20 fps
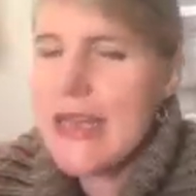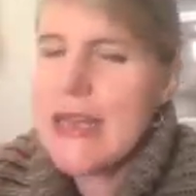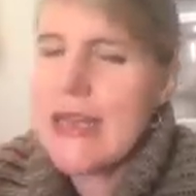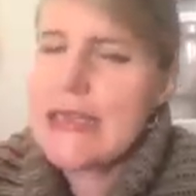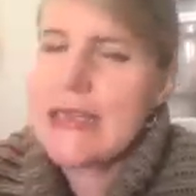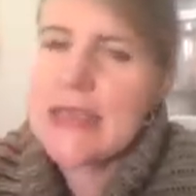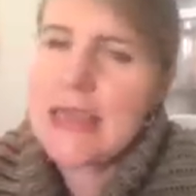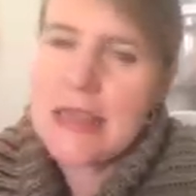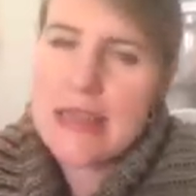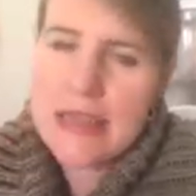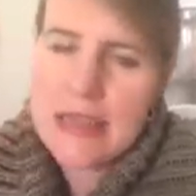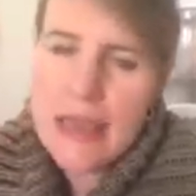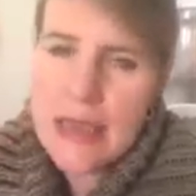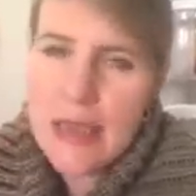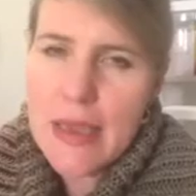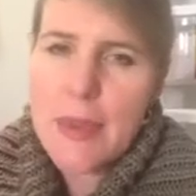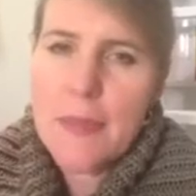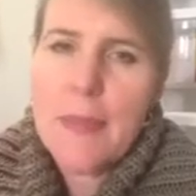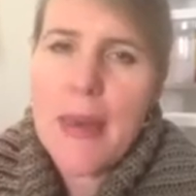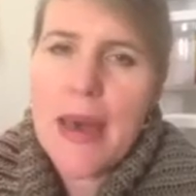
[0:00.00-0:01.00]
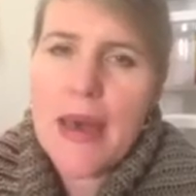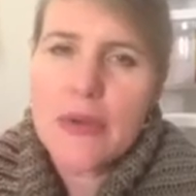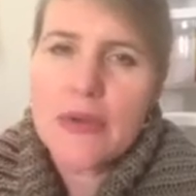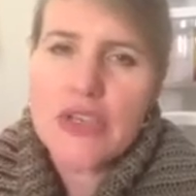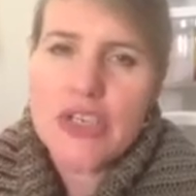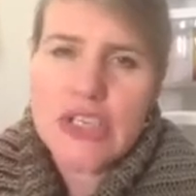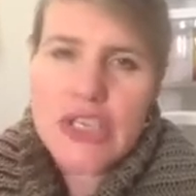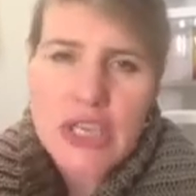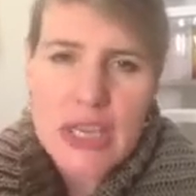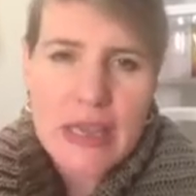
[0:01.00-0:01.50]
to think about
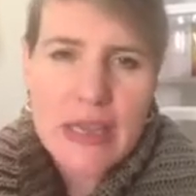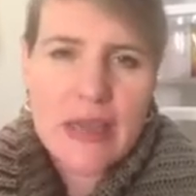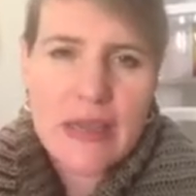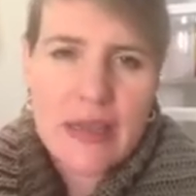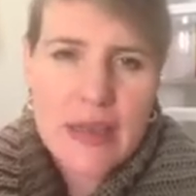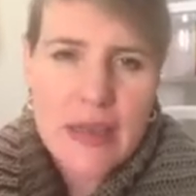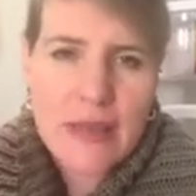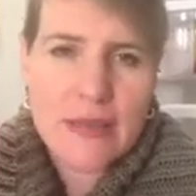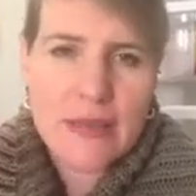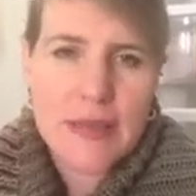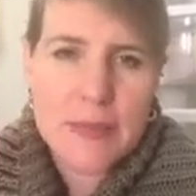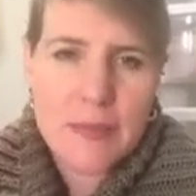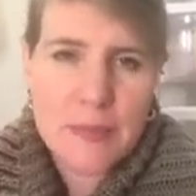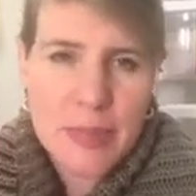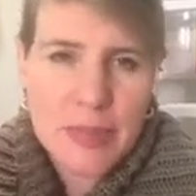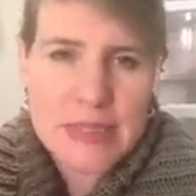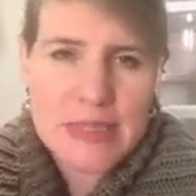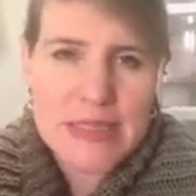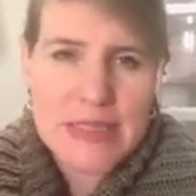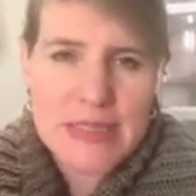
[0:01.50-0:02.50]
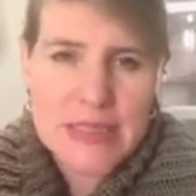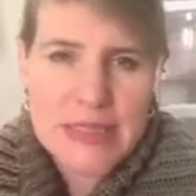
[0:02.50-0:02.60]
checking out the business